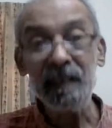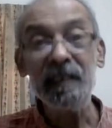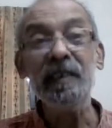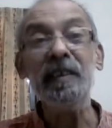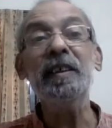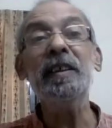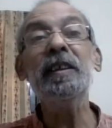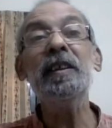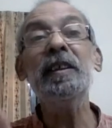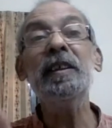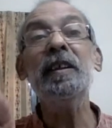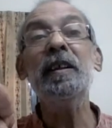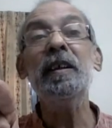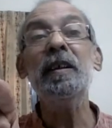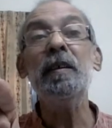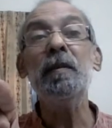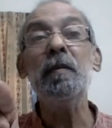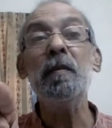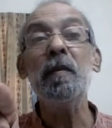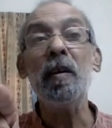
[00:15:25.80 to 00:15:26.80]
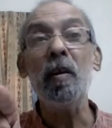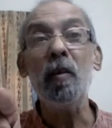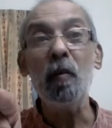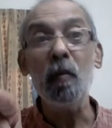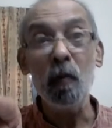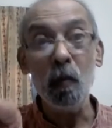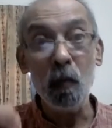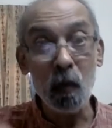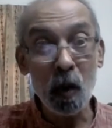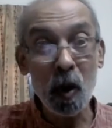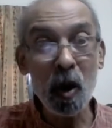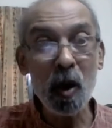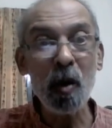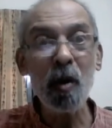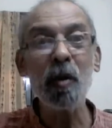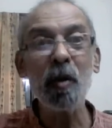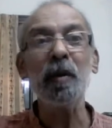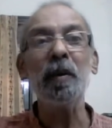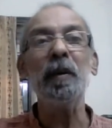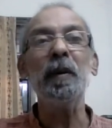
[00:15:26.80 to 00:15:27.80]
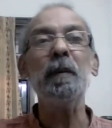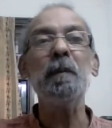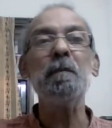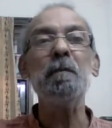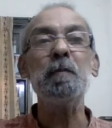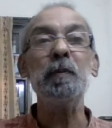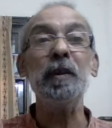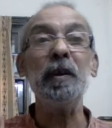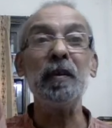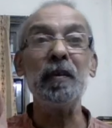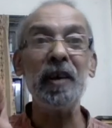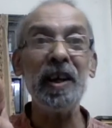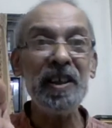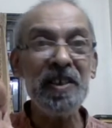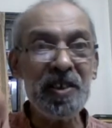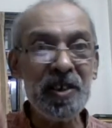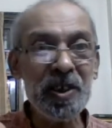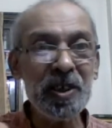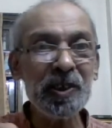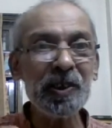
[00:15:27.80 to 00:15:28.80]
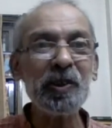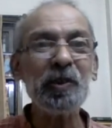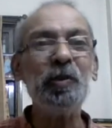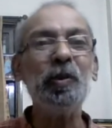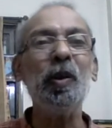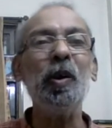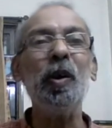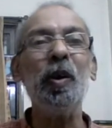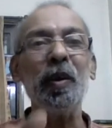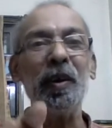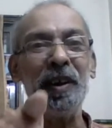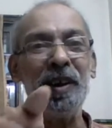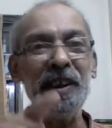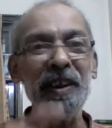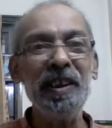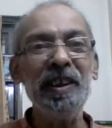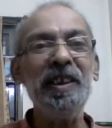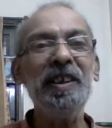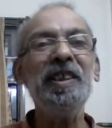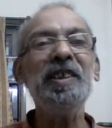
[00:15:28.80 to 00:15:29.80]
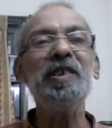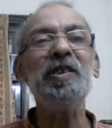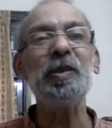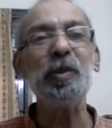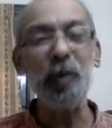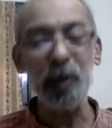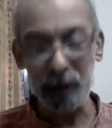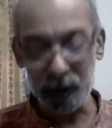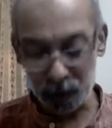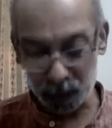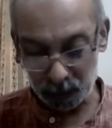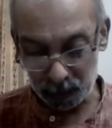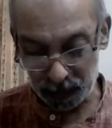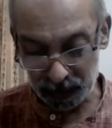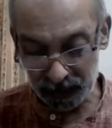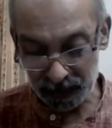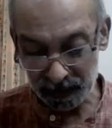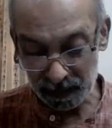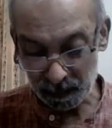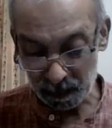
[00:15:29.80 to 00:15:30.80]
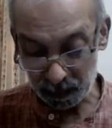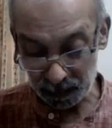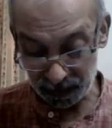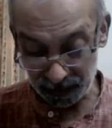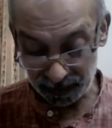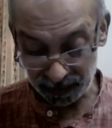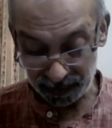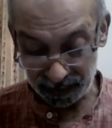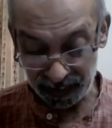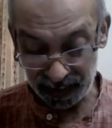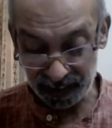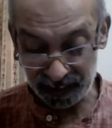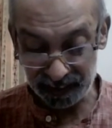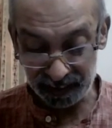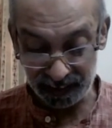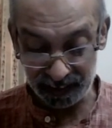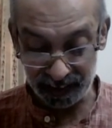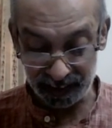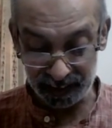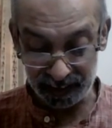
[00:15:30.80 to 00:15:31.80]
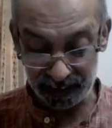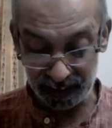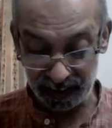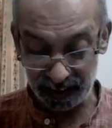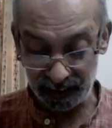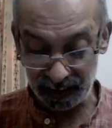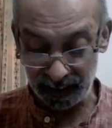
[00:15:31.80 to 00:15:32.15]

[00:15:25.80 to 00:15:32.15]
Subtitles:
the war, the righteous war, is going to be the great Yajna.